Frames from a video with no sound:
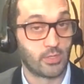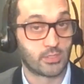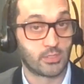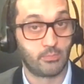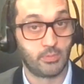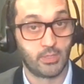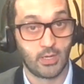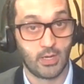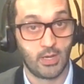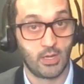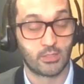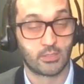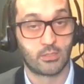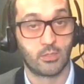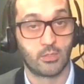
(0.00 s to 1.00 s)
Is it
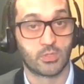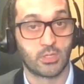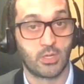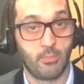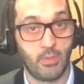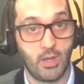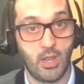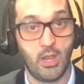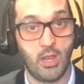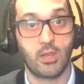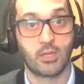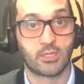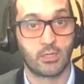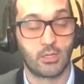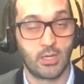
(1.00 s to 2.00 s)
because there was an M&A?
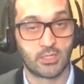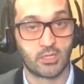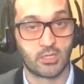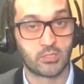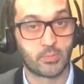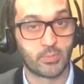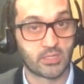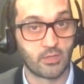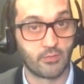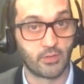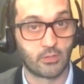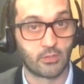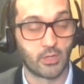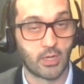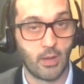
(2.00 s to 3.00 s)
Is it specific
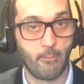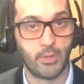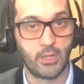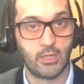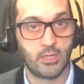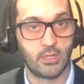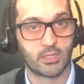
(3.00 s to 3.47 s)
to the company?